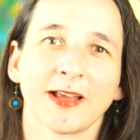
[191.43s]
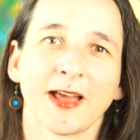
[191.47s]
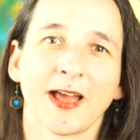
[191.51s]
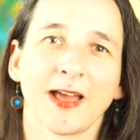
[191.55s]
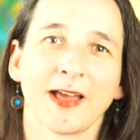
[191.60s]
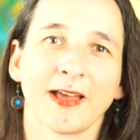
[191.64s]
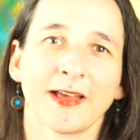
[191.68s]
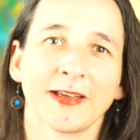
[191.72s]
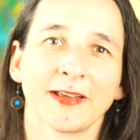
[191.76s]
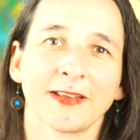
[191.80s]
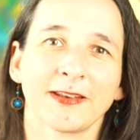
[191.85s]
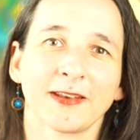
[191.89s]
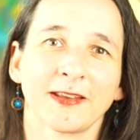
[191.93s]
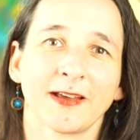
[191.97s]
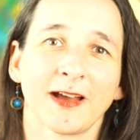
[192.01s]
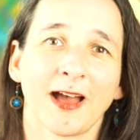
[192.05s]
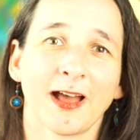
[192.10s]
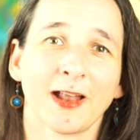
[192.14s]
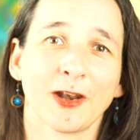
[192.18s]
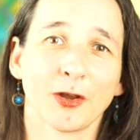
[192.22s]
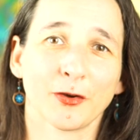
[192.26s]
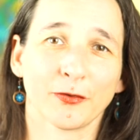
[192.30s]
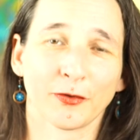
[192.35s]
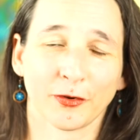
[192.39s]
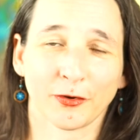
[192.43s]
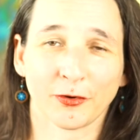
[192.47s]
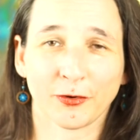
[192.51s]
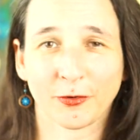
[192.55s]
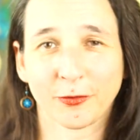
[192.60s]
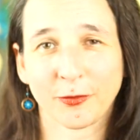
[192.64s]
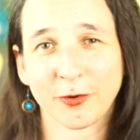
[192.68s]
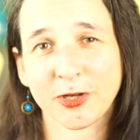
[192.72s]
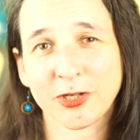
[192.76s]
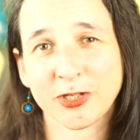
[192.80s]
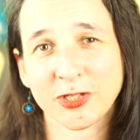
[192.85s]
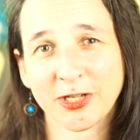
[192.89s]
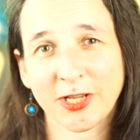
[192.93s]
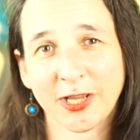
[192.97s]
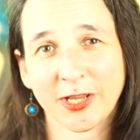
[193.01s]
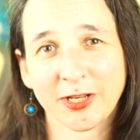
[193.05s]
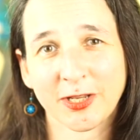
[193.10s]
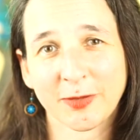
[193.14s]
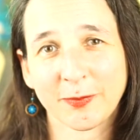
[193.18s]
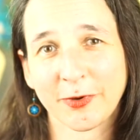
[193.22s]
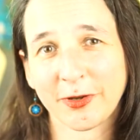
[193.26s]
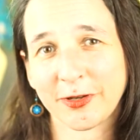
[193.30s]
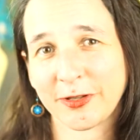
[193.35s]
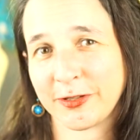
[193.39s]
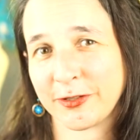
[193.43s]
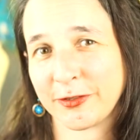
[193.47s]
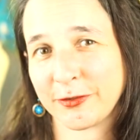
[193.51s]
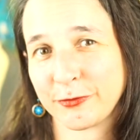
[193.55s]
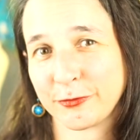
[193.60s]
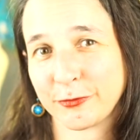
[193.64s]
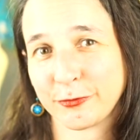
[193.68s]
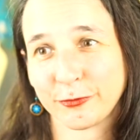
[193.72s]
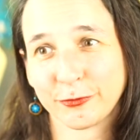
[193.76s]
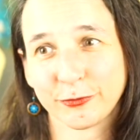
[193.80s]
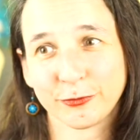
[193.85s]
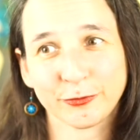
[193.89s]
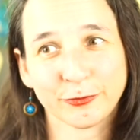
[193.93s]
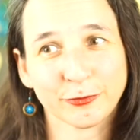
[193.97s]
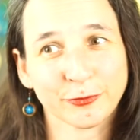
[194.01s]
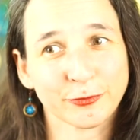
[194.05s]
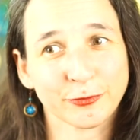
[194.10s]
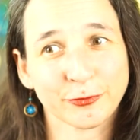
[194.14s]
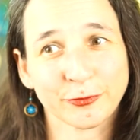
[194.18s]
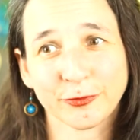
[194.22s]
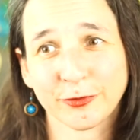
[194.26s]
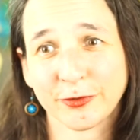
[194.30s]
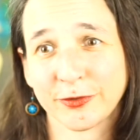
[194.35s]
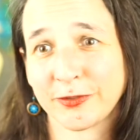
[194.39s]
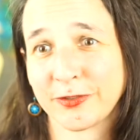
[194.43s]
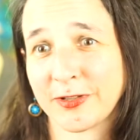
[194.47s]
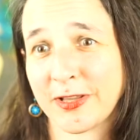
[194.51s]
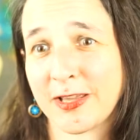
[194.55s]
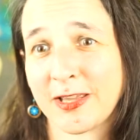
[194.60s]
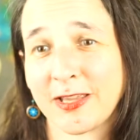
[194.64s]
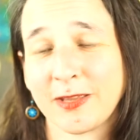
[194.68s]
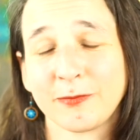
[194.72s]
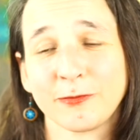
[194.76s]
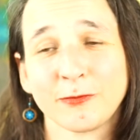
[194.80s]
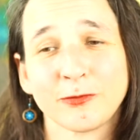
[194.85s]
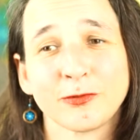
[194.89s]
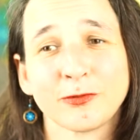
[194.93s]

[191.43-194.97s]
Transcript: and I love encouraging anybody to do the same.